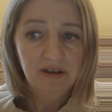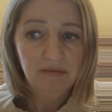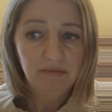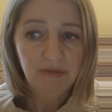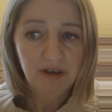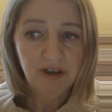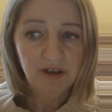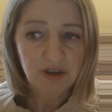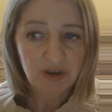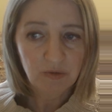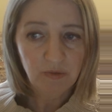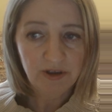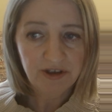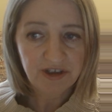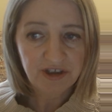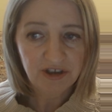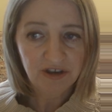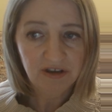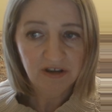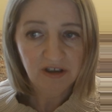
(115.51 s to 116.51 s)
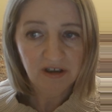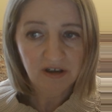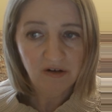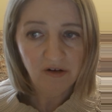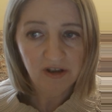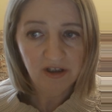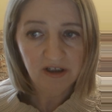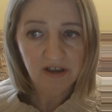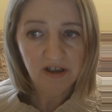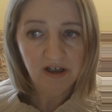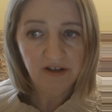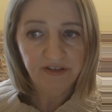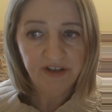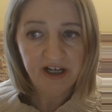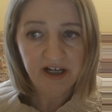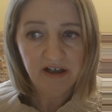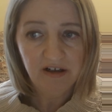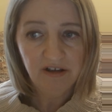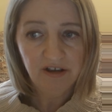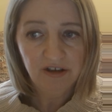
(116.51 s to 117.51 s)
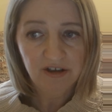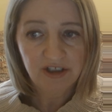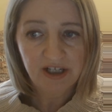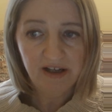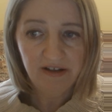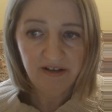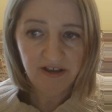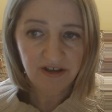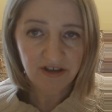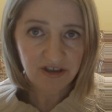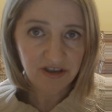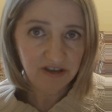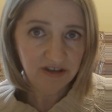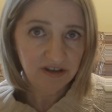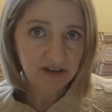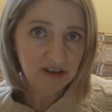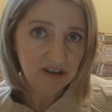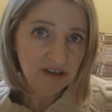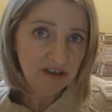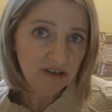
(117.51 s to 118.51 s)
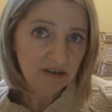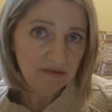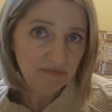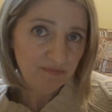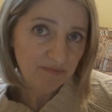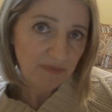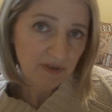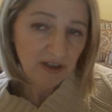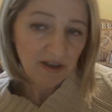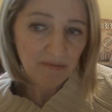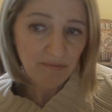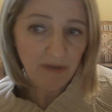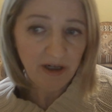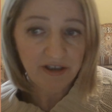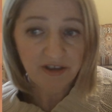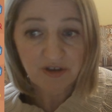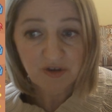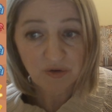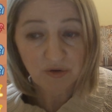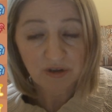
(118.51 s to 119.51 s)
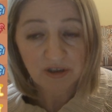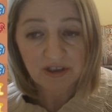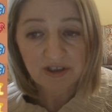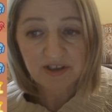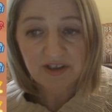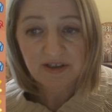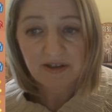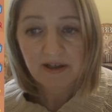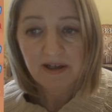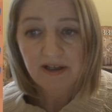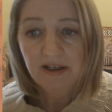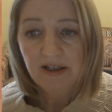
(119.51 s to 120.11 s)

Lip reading: because once you're going along there, you're down into the Mitosaurus.